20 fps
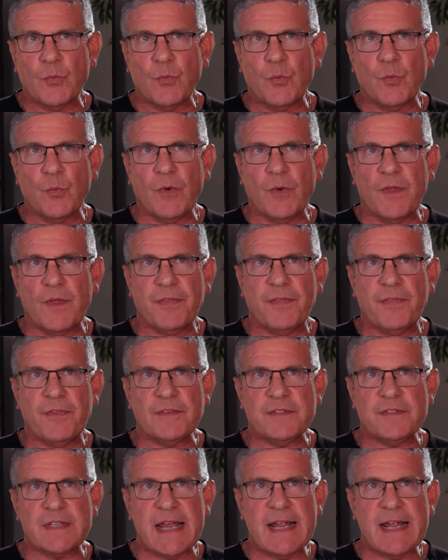With
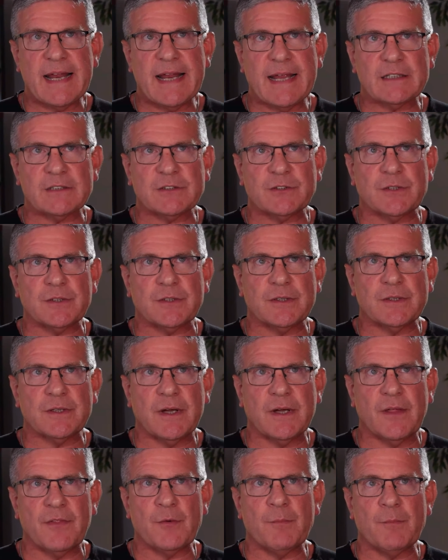Xanax or
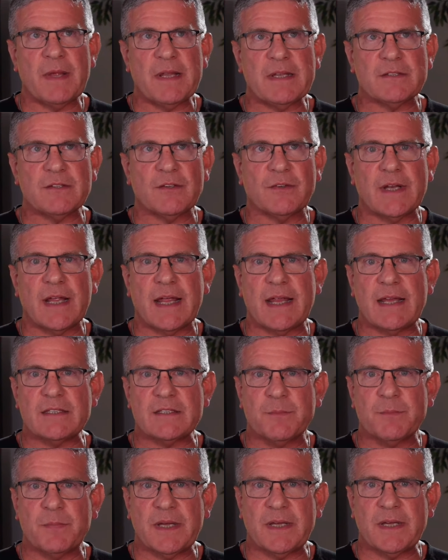other
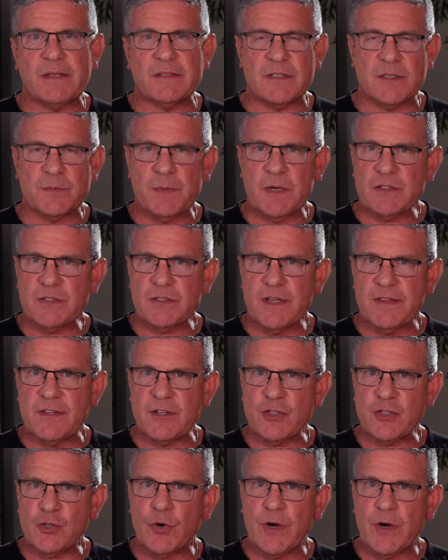benzodiazepines, especially the
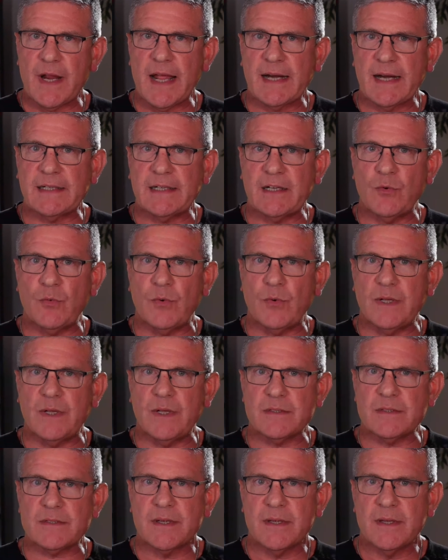short-acting
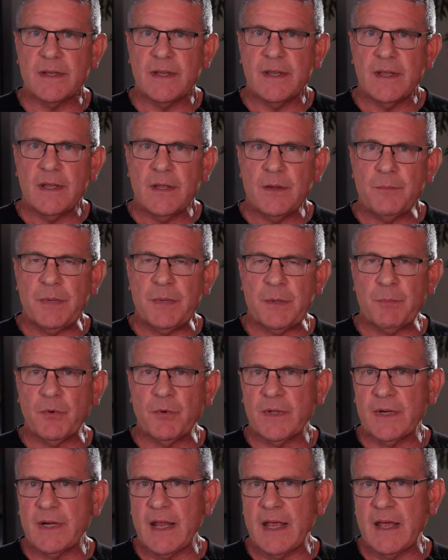ones, people
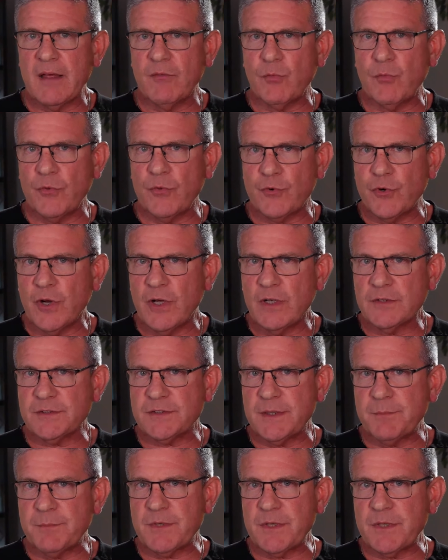can have withdrawal
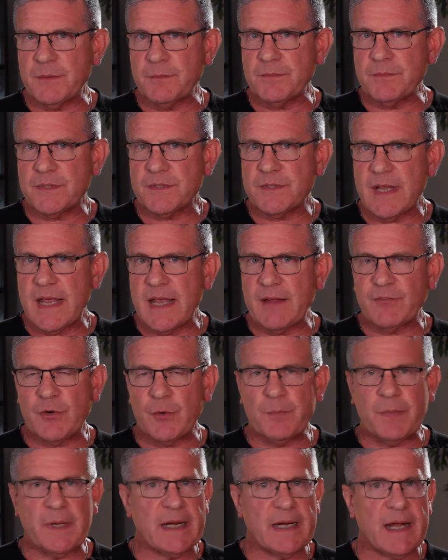symptoms after
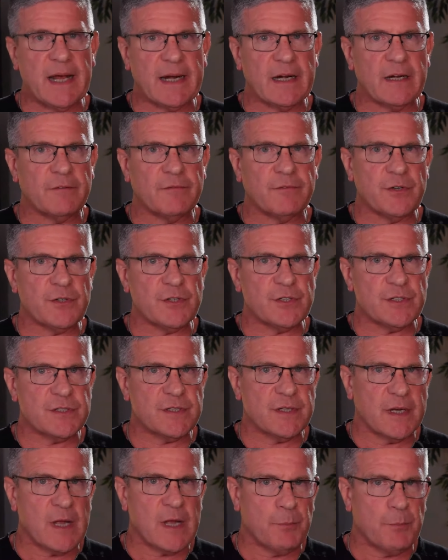being on it for just
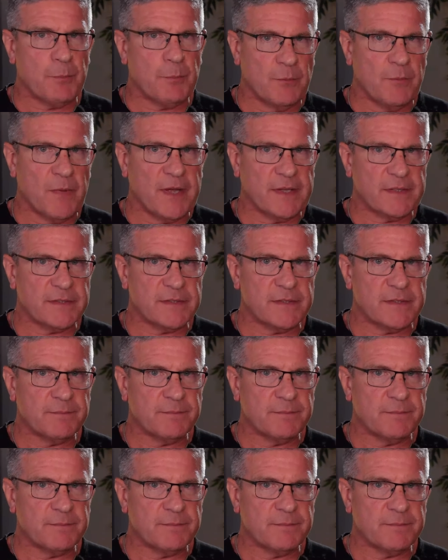a couple of months.